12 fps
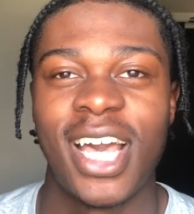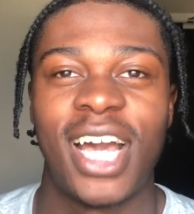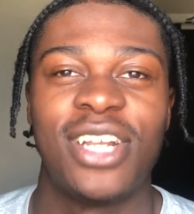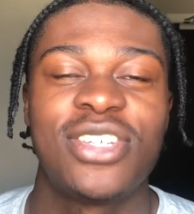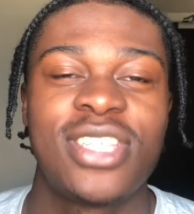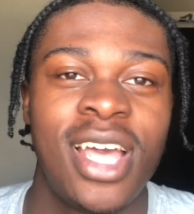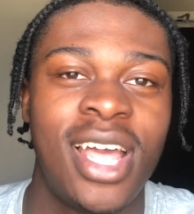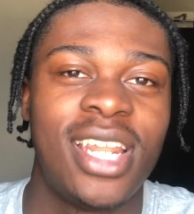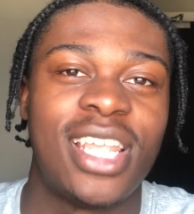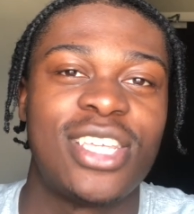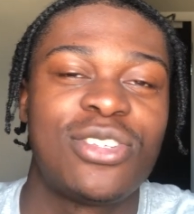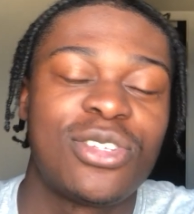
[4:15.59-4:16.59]
i just
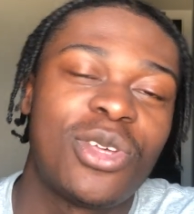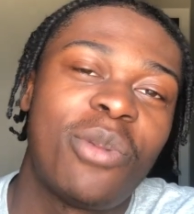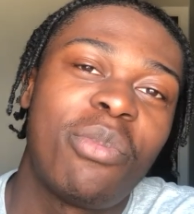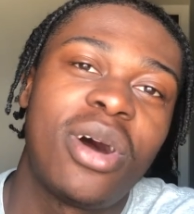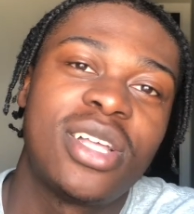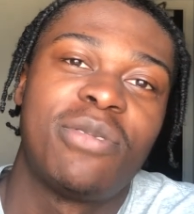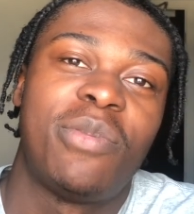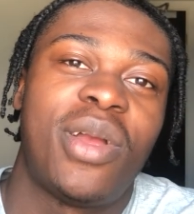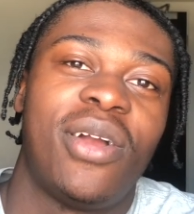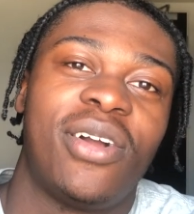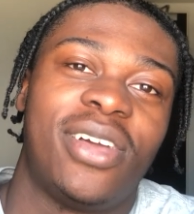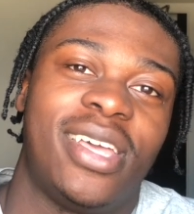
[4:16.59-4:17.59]
there's just some parts of
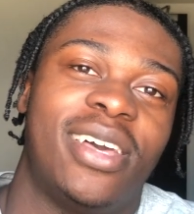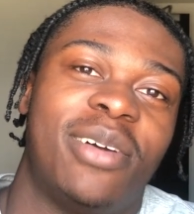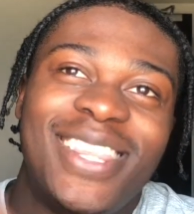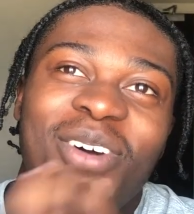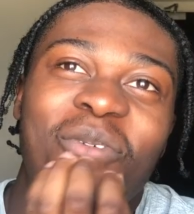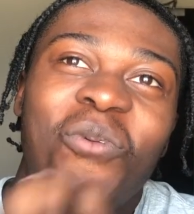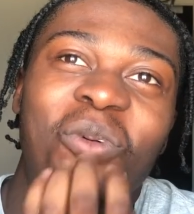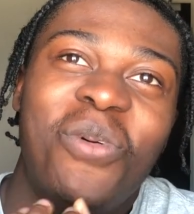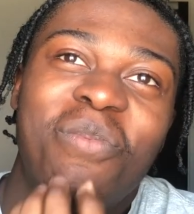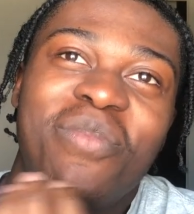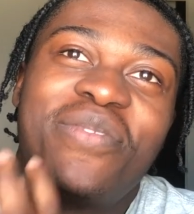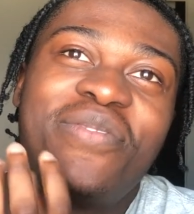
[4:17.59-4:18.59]
america yeah the
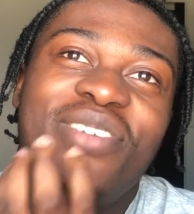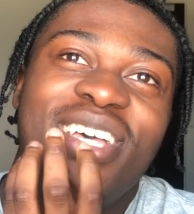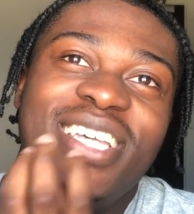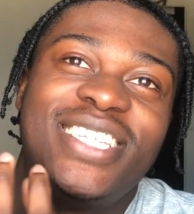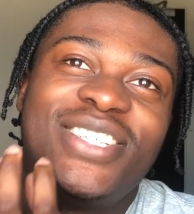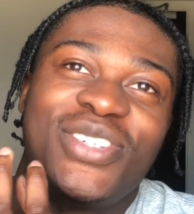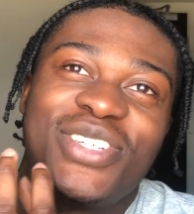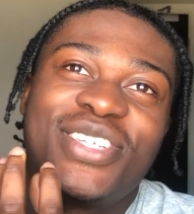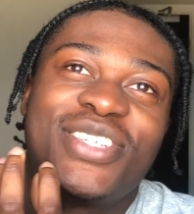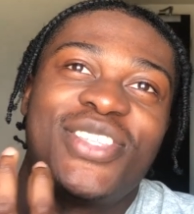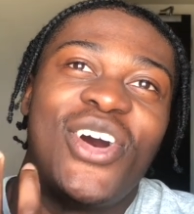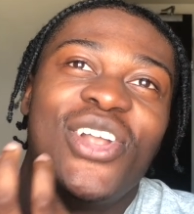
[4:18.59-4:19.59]
warmth is
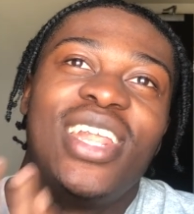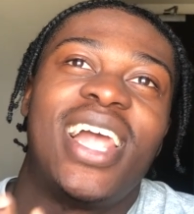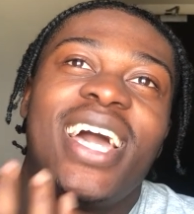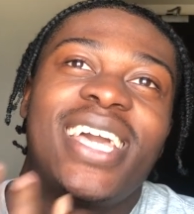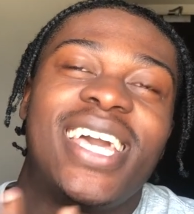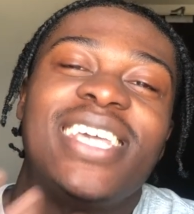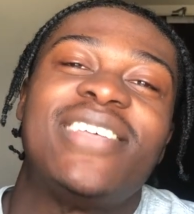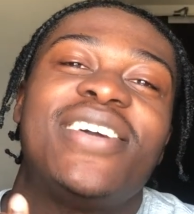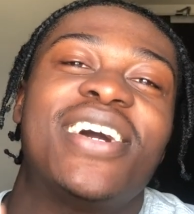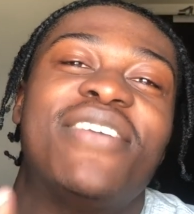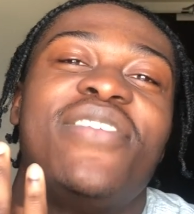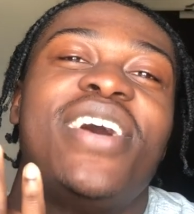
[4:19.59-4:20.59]
just unlike
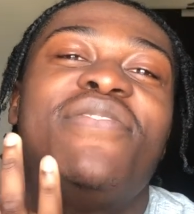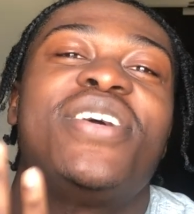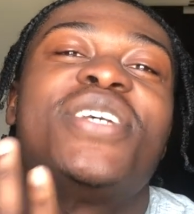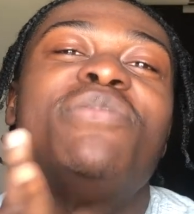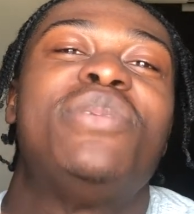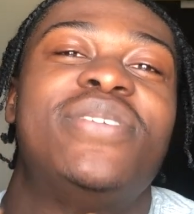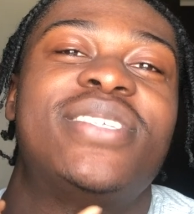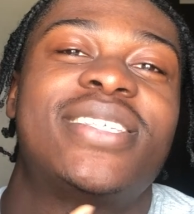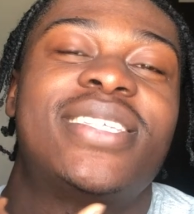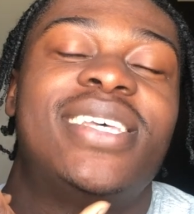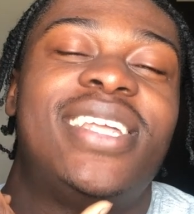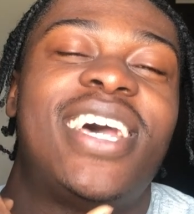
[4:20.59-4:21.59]
anything i've ever
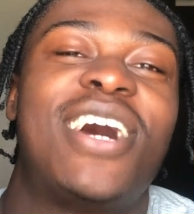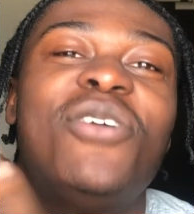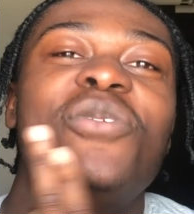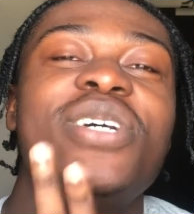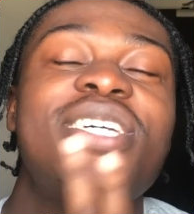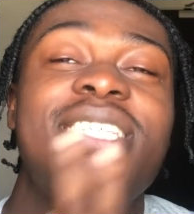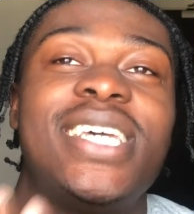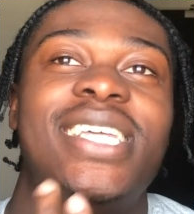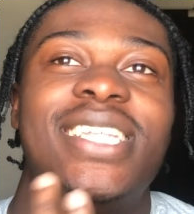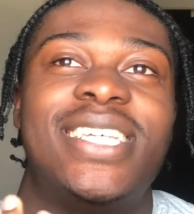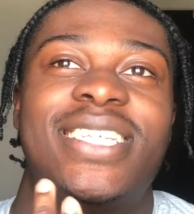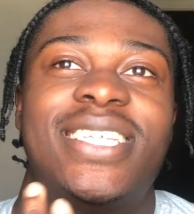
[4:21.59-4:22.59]
experienced i always say
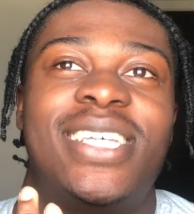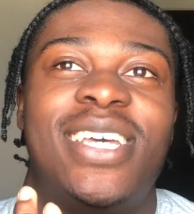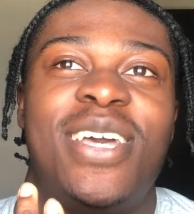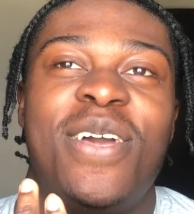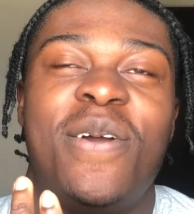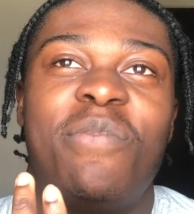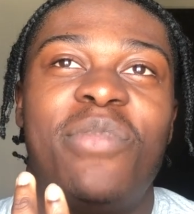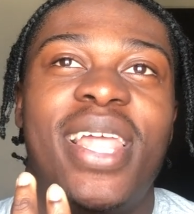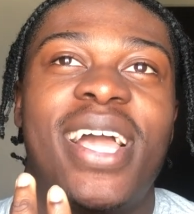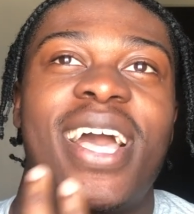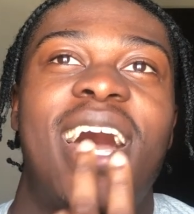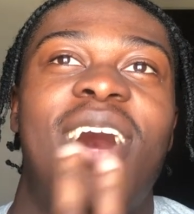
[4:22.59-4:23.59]
this but
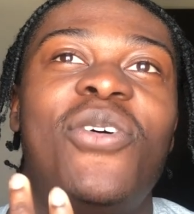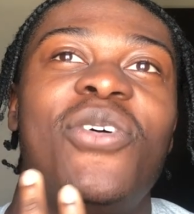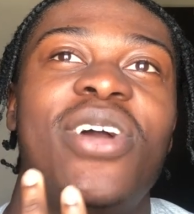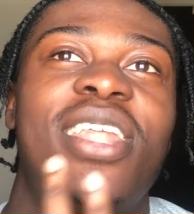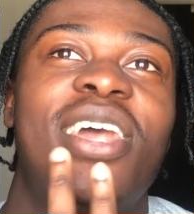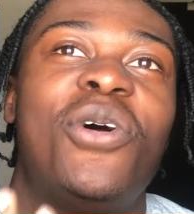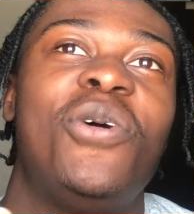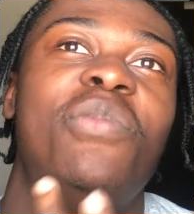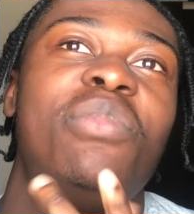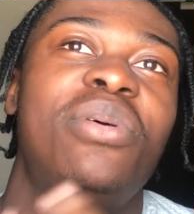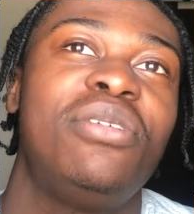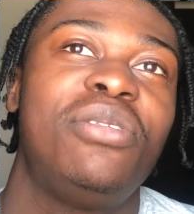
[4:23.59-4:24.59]
like how can i
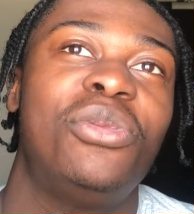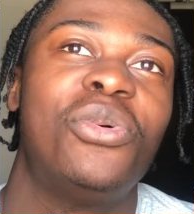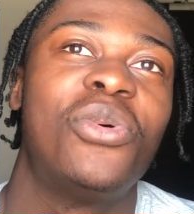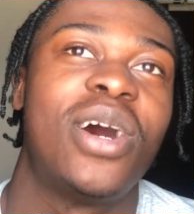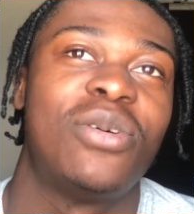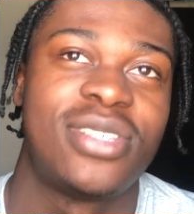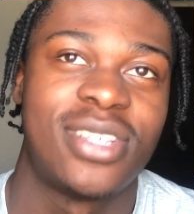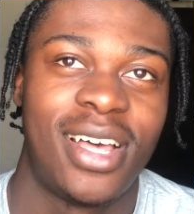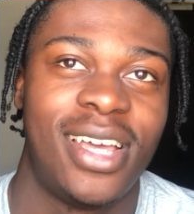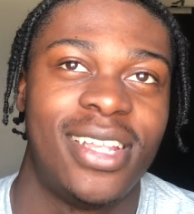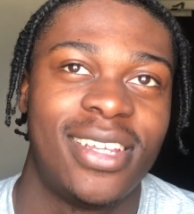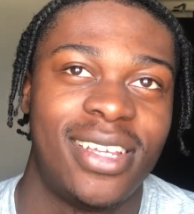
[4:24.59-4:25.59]
open the door
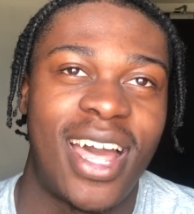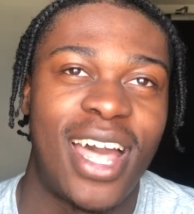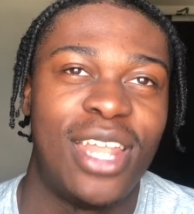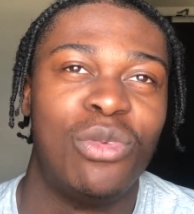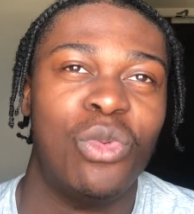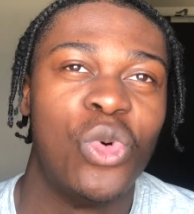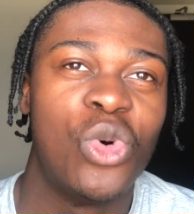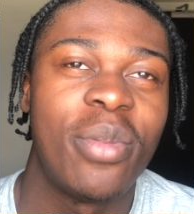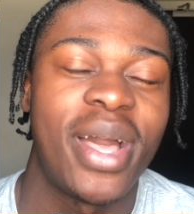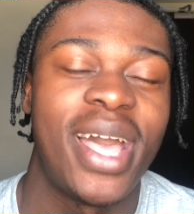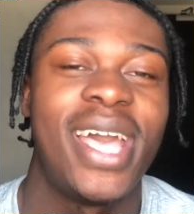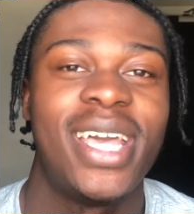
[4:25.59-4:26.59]
outside and warm
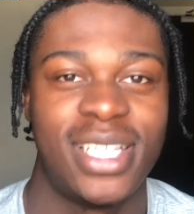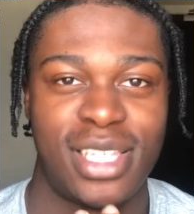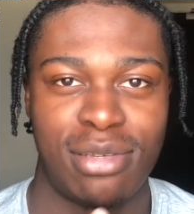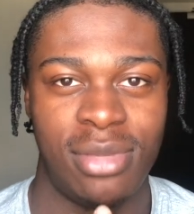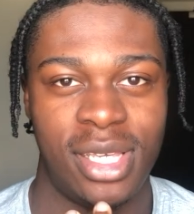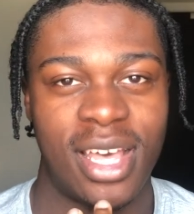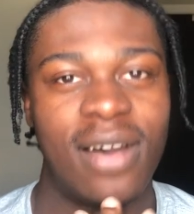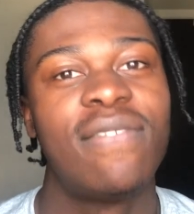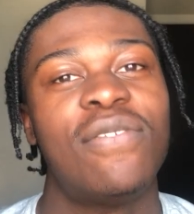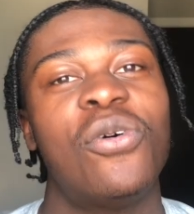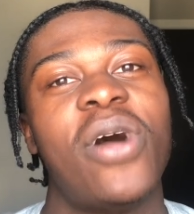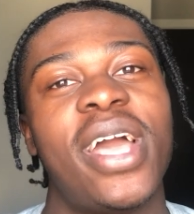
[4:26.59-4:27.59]
air hits me at
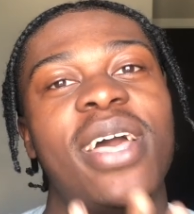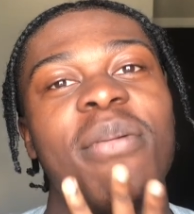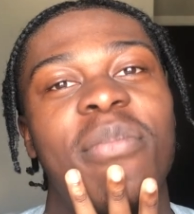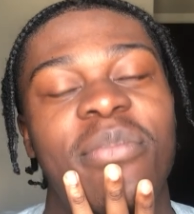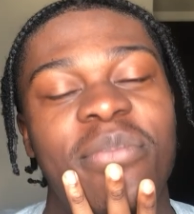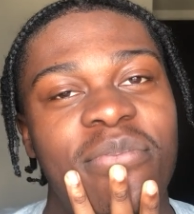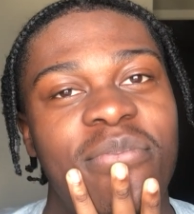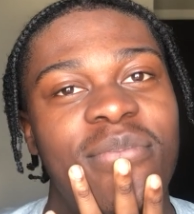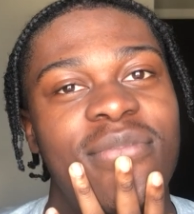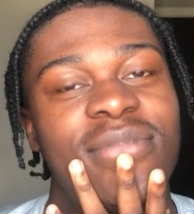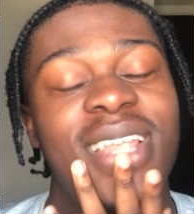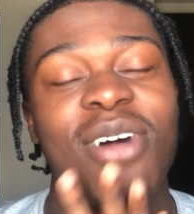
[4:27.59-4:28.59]
4 a.m
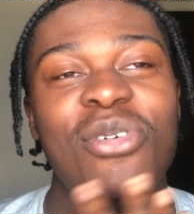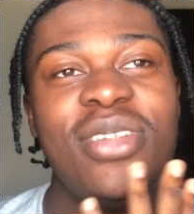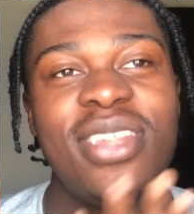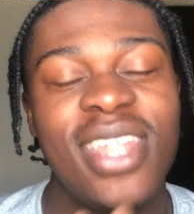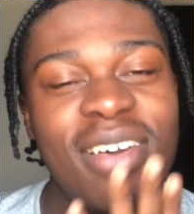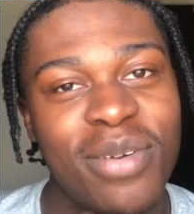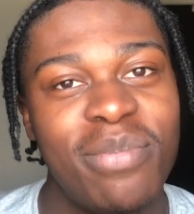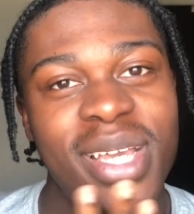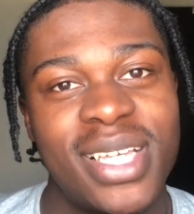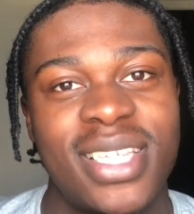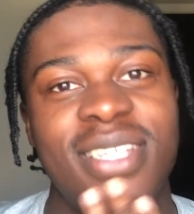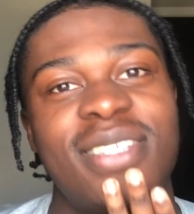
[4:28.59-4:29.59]
that would never
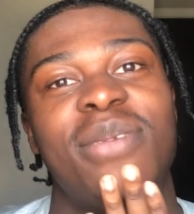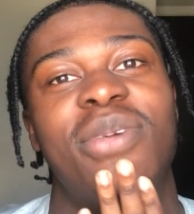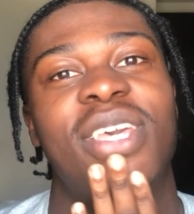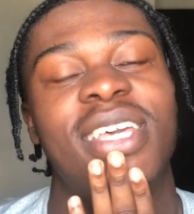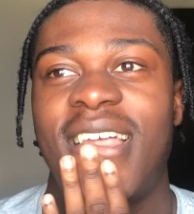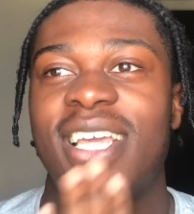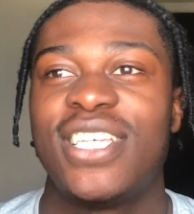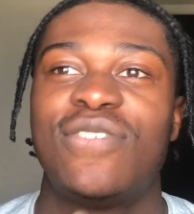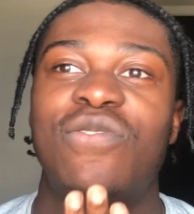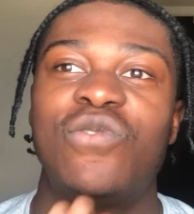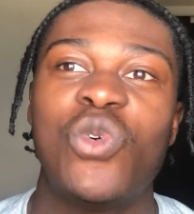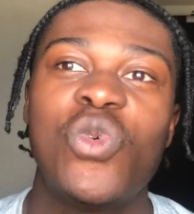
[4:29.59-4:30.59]
make sense to me. Like it's
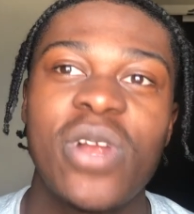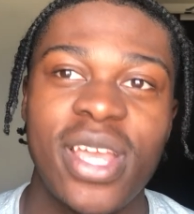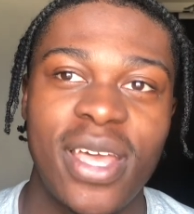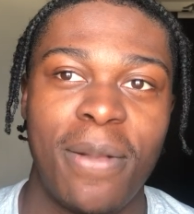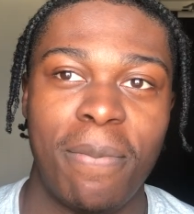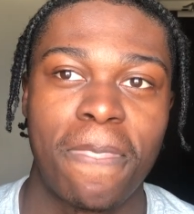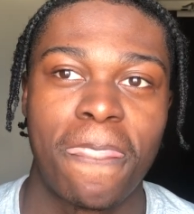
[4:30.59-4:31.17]
4 a.m.